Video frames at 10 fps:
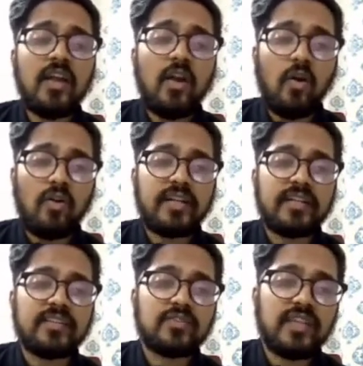All right,
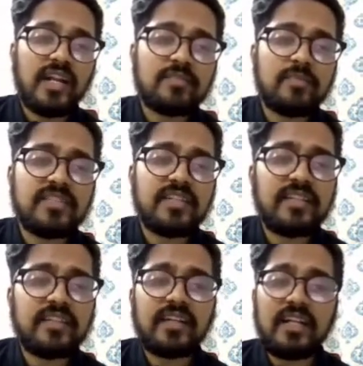so that's basically the
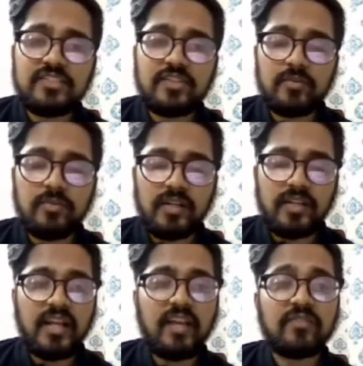cultural part. I have